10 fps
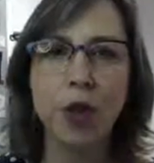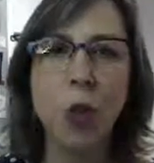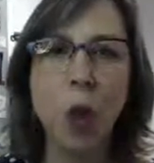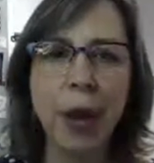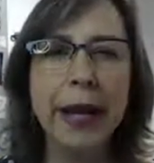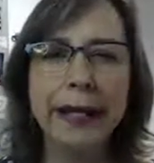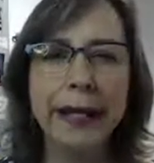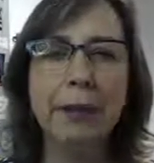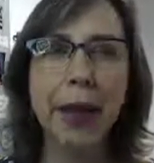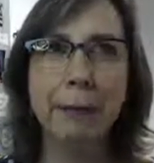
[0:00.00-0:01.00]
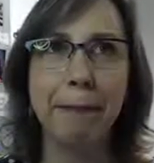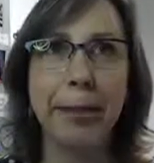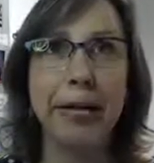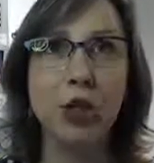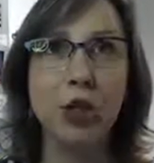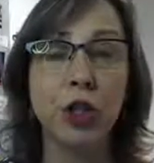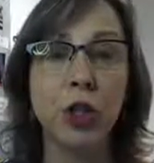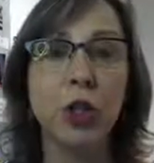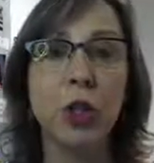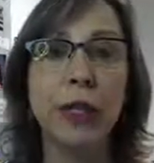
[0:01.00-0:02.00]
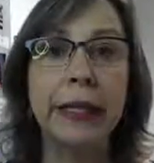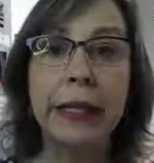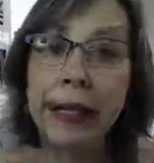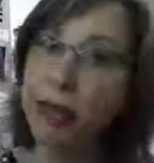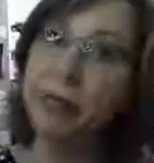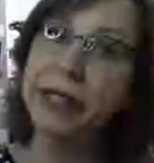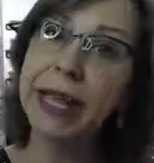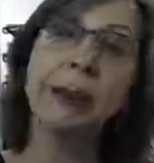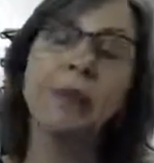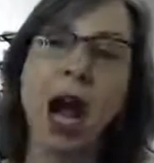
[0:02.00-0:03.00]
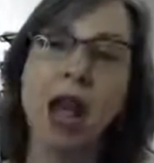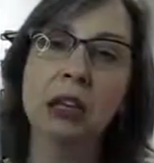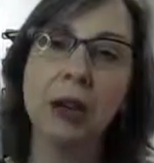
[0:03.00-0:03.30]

One idea might be to give the same dollar